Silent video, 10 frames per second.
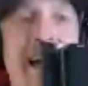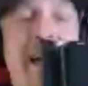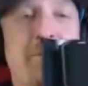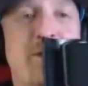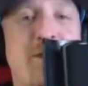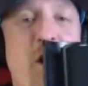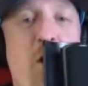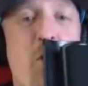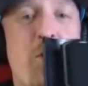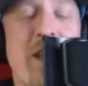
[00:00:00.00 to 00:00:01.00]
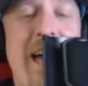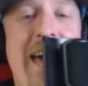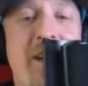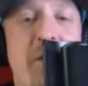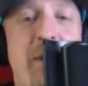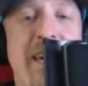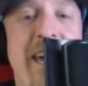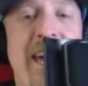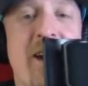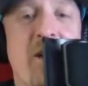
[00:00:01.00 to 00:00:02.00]
I am so glad to be
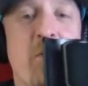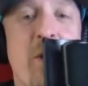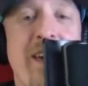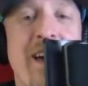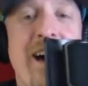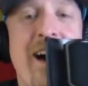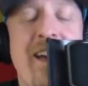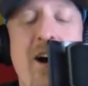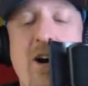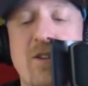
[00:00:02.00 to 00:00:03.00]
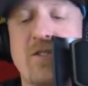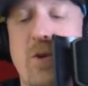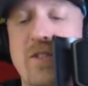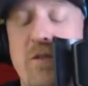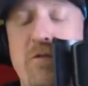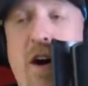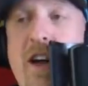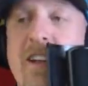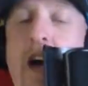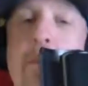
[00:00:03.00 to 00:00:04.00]
here. We got all sorts of
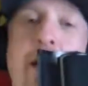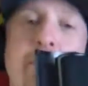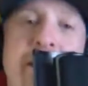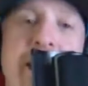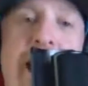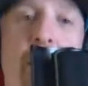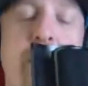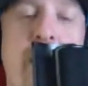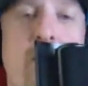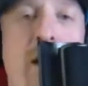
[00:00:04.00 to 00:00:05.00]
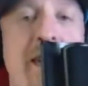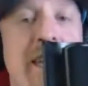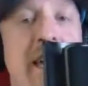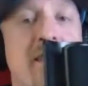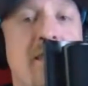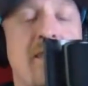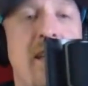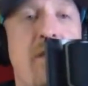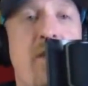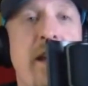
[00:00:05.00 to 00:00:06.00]
fun coming up tonight. We got great guests this
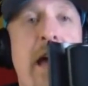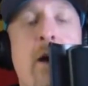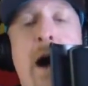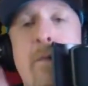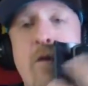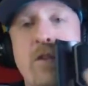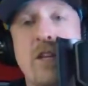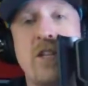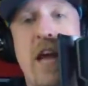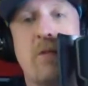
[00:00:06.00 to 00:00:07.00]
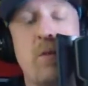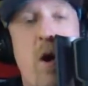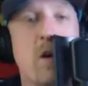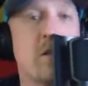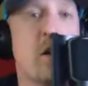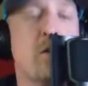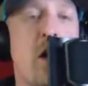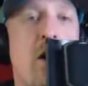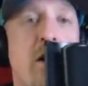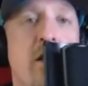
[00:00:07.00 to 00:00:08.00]
evening. Now, I'm over in the chat room also
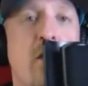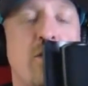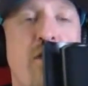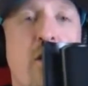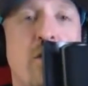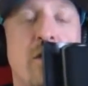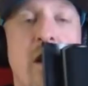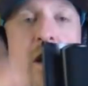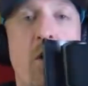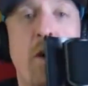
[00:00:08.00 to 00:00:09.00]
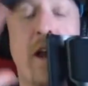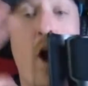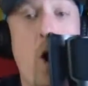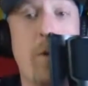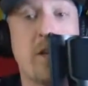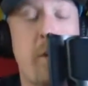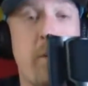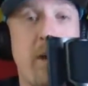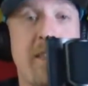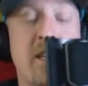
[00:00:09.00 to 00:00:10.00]
talking to those folks. We got a whole bunch of
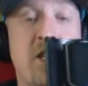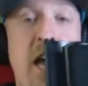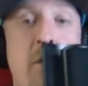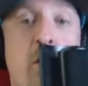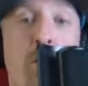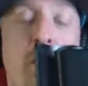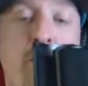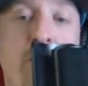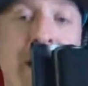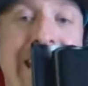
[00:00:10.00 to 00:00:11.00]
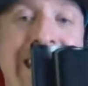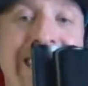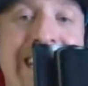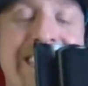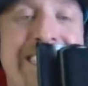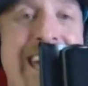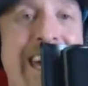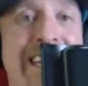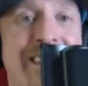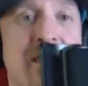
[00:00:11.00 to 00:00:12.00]
people in the chat room. If you've got anything to
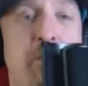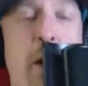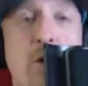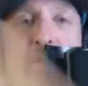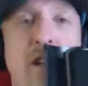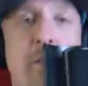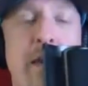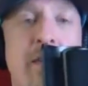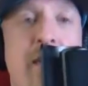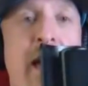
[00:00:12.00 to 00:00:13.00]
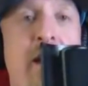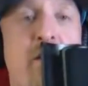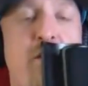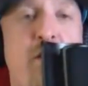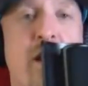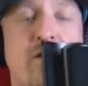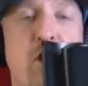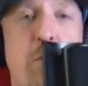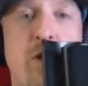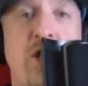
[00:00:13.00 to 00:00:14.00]
say, just post it up in there. If you've got a
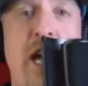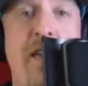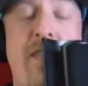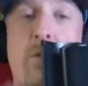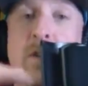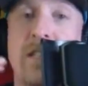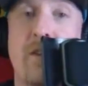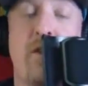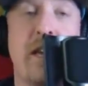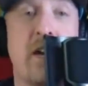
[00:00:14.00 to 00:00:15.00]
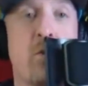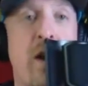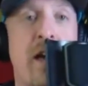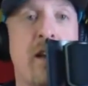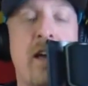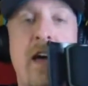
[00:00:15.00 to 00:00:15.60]
super chat, that will definitely get read.